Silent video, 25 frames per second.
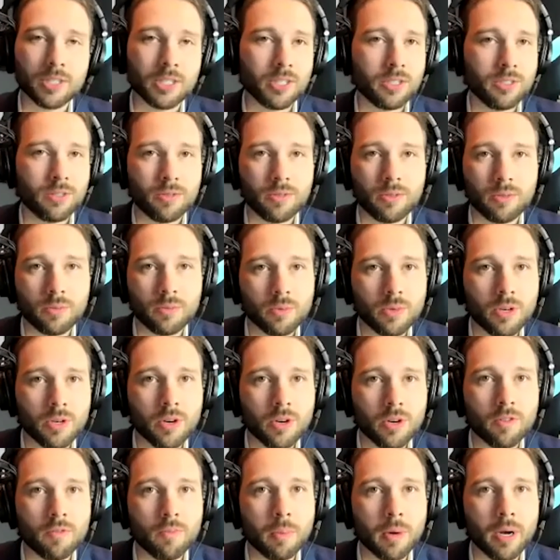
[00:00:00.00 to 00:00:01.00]
is through the
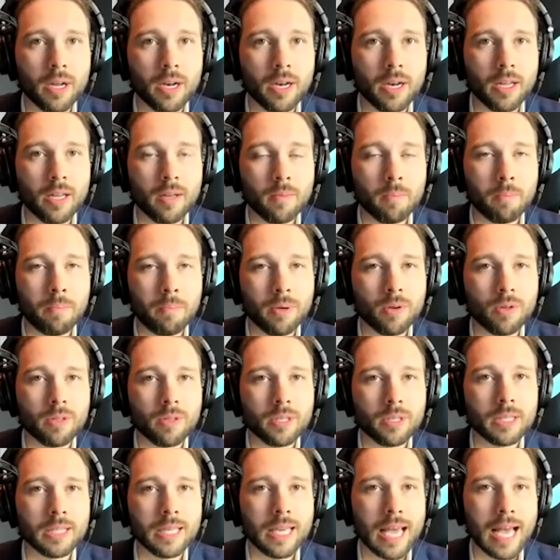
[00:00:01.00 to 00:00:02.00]
roof, but
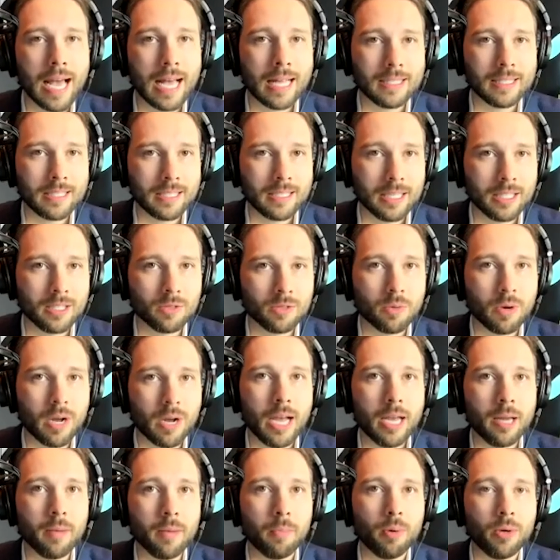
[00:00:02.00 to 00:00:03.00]
building the ad sets
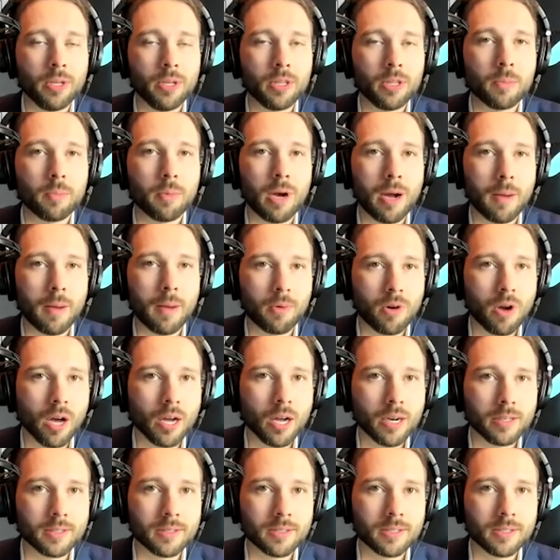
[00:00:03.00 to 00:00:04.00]
right, putting the proper
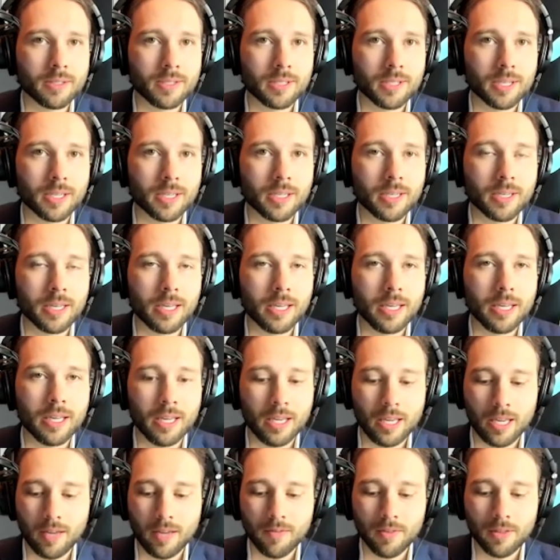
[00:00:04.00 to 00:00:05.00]
audiences in,
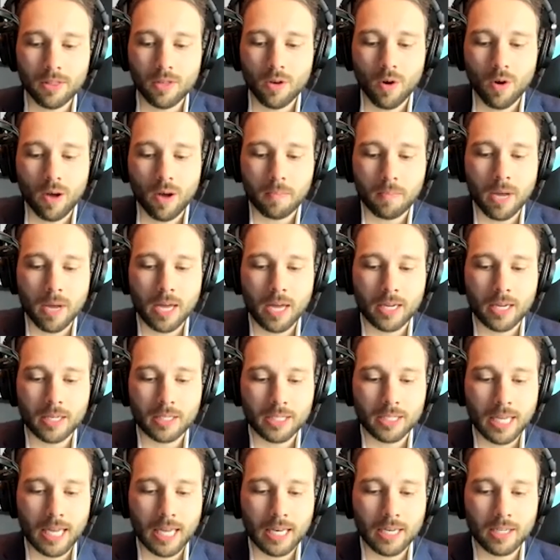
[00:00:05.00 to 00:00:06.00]
even though I'm not
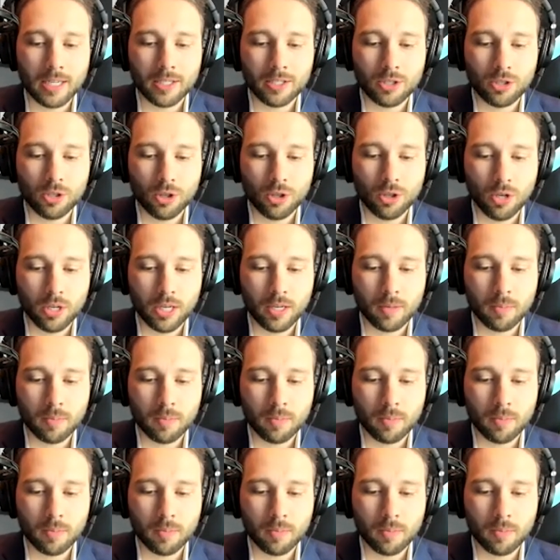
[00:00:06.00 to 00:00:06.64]
intending to look at